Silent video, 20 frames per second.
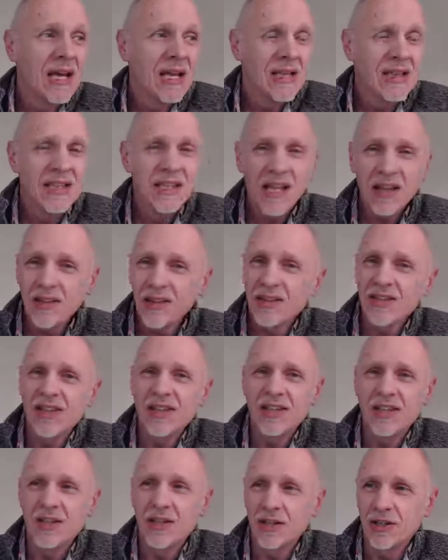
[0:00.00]
The other thing
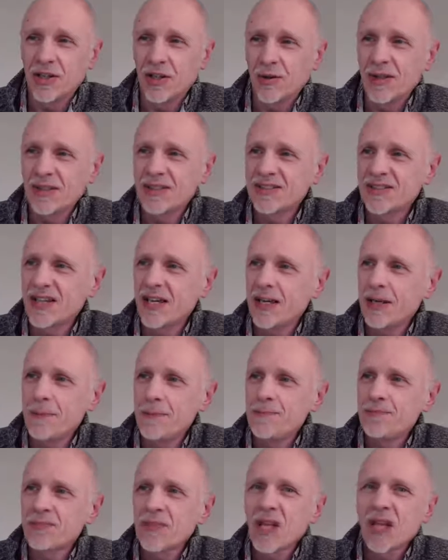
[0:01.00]
you can do is say,
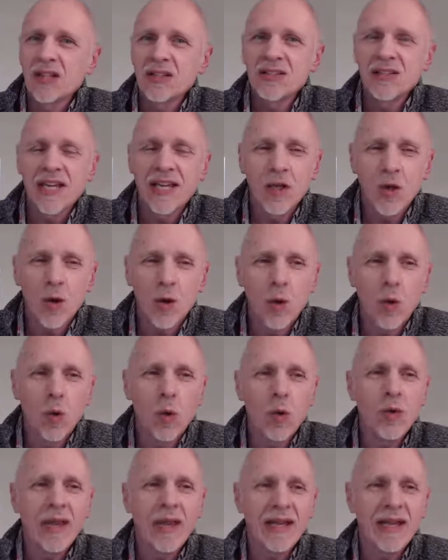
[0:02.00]
take
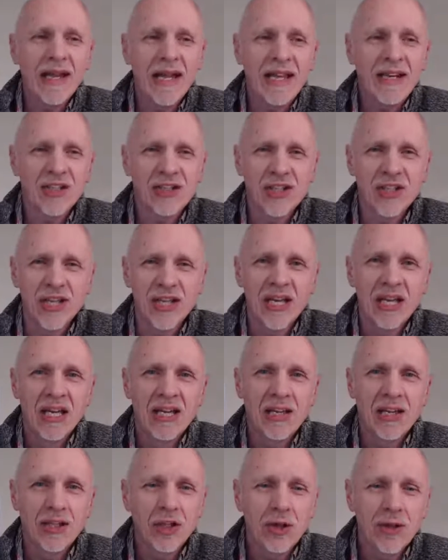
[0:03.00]
all that energy
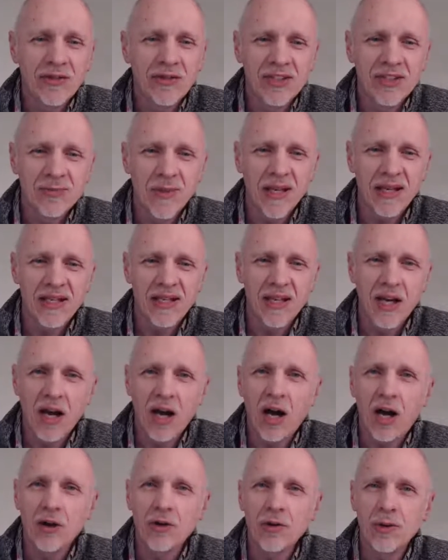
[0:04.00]
that you have spent
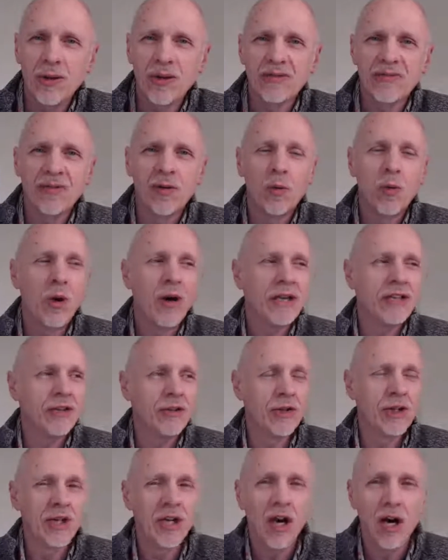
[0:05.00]
arguing for why you
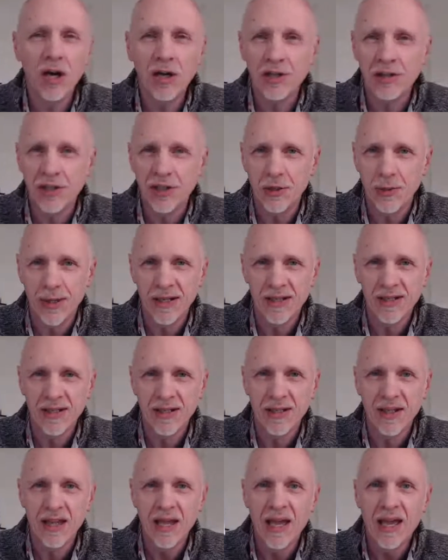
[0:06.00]
can't do it
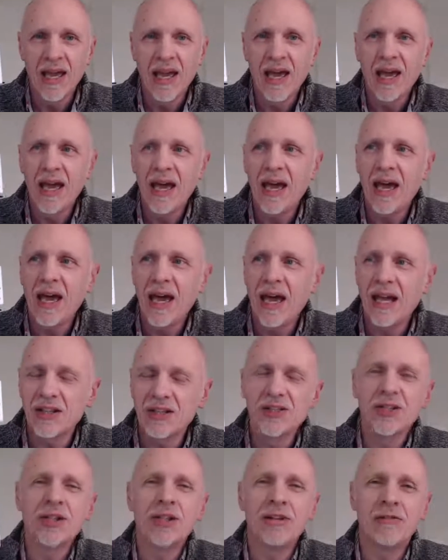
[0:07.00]
and
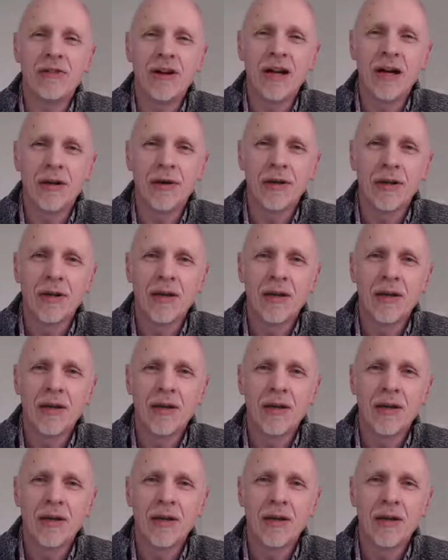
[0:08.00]
turn it around.